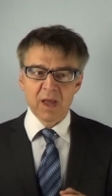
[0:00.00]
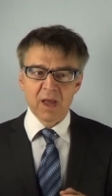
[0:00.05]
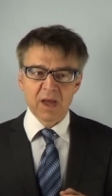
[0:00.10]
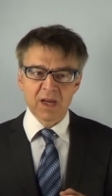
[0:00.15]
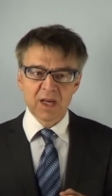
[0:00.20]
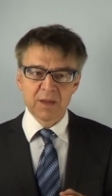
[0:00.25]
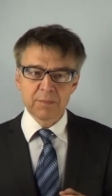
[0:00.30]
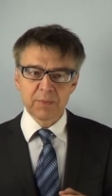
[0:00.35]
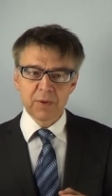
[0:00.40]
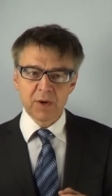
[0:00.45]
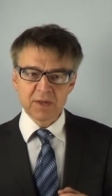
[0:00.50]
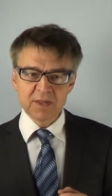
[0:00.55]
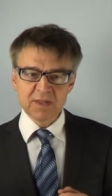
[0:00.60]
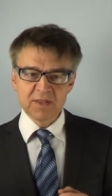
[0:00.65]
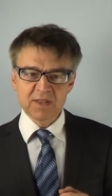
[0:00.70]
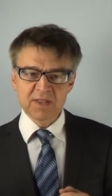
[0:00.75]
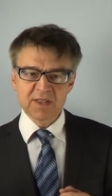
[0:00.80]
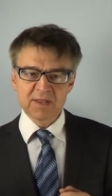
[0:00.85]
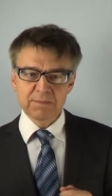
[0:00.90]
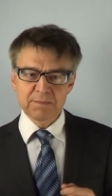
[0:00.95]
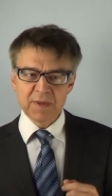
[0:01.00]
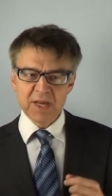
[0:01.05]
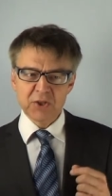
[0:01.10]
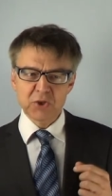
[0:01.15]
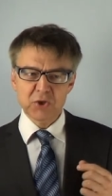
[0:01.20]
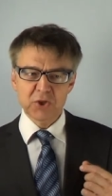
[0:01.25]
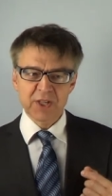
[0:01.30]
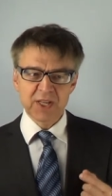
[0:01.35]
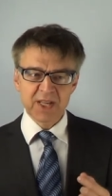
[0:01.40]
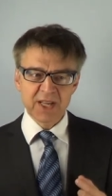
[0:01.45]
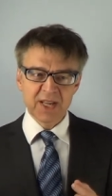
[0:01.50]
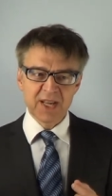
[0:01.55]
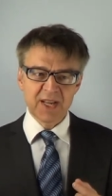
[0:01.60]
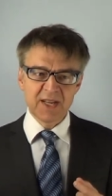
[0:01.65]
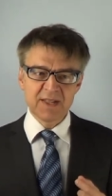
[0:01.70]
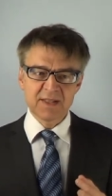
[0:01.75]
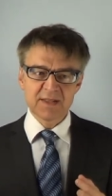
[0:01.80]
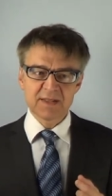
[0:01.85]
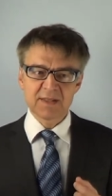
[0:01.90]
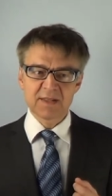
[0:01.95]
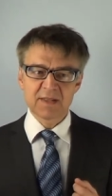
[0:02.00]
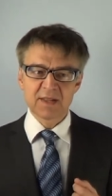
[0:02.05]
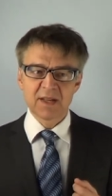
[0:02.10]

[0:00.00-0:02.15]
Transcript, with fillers: An important special case